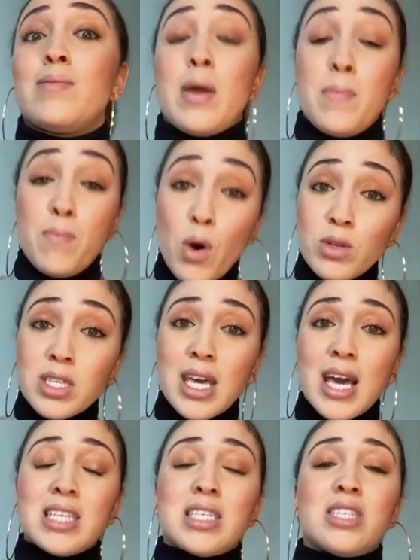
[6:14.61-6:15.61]
in most
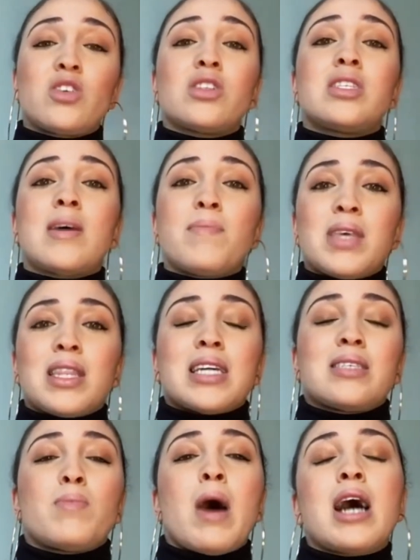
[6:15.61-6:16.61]
cases on something
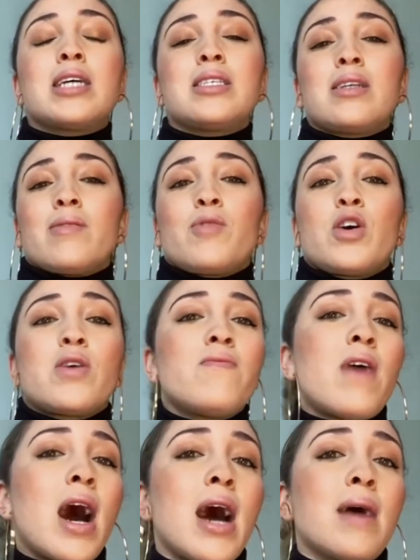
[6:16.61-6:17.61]
that's positive, good
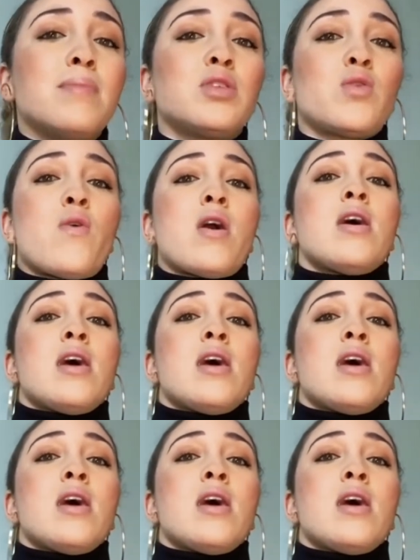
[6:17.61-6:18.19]
vibes, or